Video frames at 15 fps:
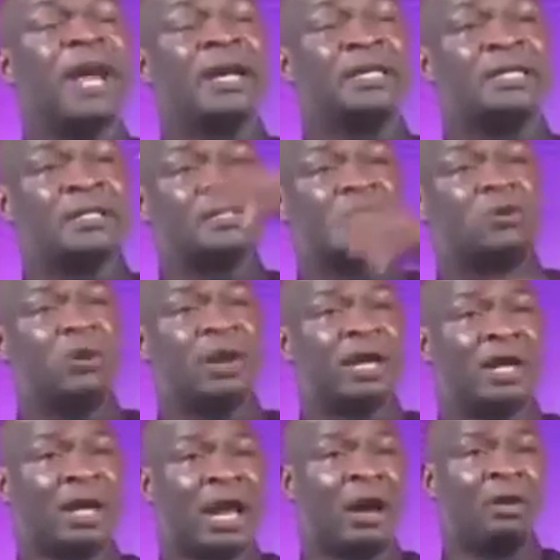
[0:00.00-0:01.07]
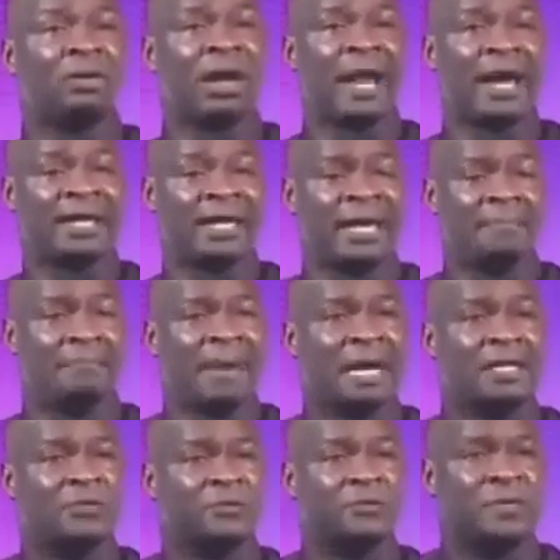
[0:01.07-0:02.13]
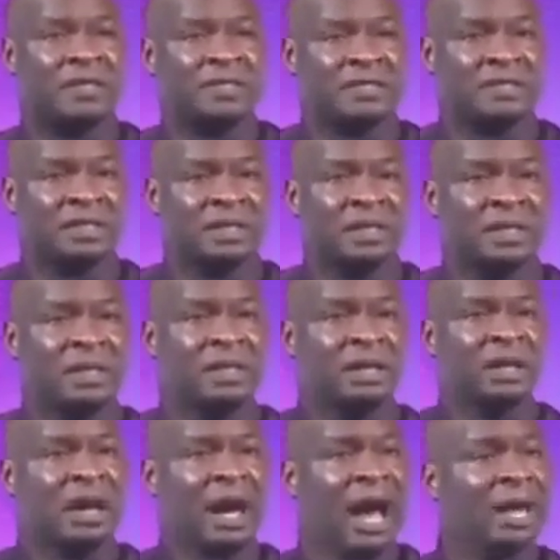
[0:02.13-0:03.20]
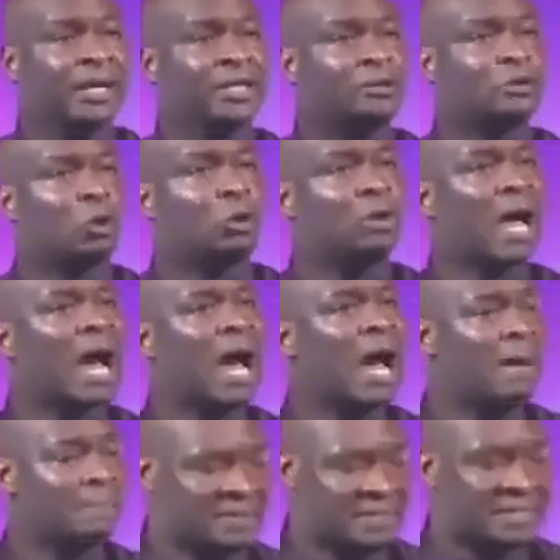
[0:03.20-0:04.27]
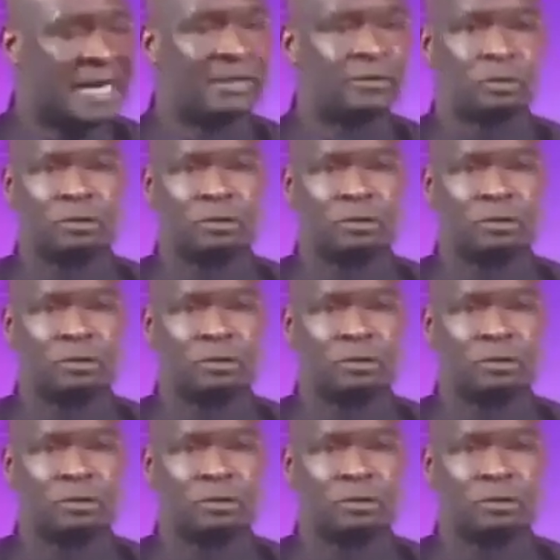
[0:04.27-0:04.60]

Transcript: and he saw a cloud like a man's fist. And he told Ahab, saddle